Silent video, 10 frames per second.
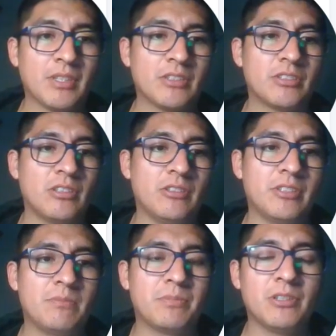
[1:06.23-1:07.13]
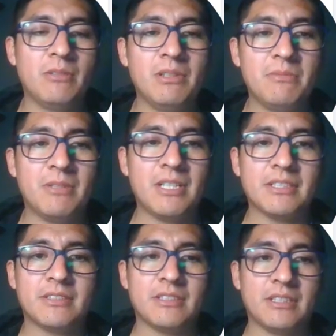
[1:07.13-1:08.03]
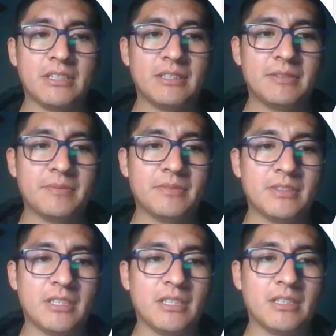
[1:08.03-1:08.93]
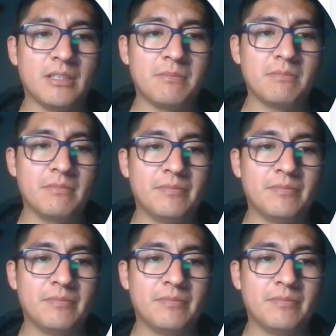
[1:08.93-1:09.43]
So the problem was the